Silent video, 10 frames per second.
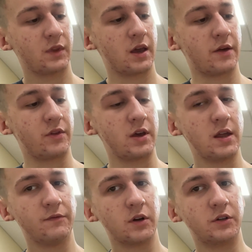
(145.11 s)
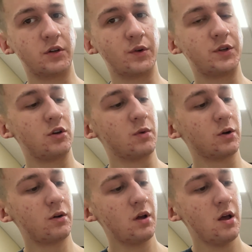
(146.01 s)
and the infraglenoid
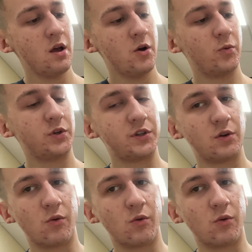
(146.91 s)
tubercle, which is the